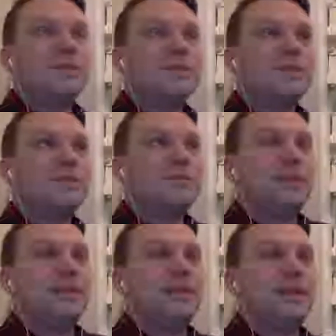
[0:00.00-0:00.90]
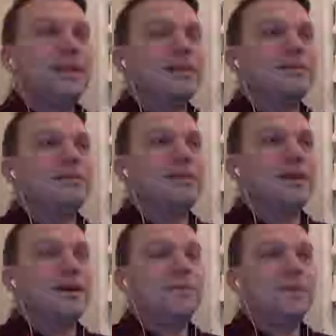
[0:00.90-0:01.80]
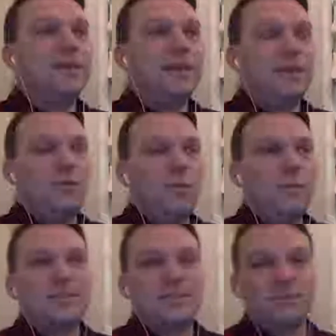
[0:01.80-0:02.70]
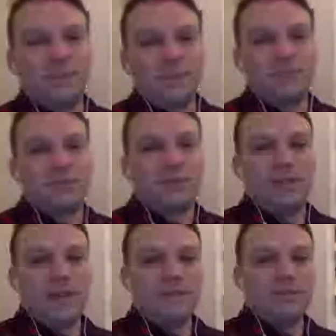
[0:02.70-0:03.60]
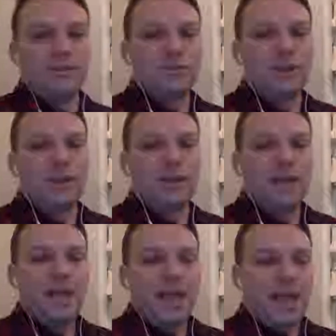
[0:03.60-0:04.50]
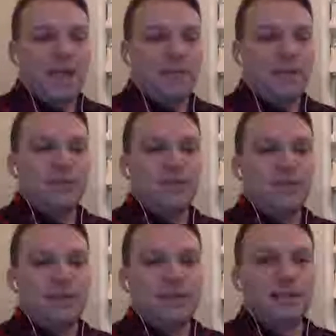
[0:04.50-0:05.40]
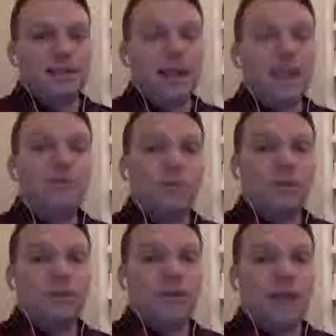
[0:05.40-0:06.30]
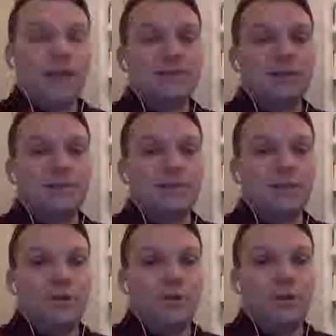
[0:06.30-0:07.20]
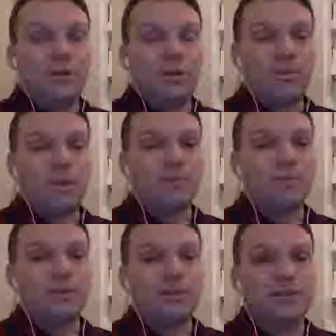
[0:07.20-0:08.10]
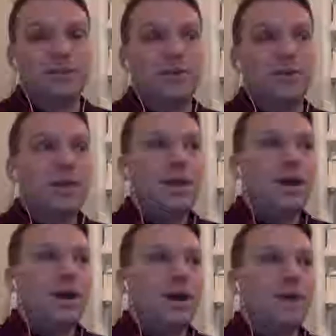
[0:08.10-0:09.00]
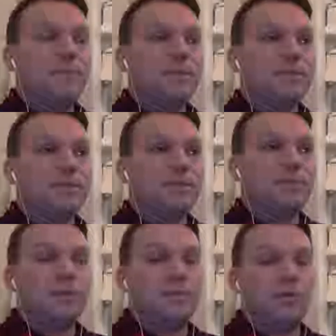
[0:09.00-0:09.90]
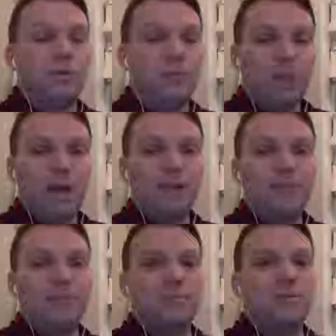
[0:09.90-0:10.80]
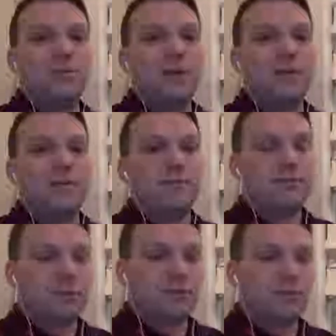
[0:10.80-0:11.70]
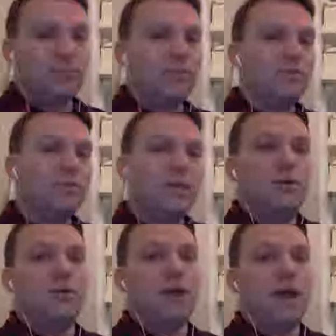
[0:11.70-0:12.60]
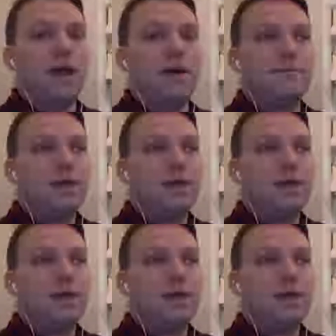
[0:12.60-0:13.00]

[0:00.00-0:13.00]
accessibility is, web accessibility is really the effort to try and make sure that everyone can access your website. So this is people who are blind, people who have cerebral palsy or have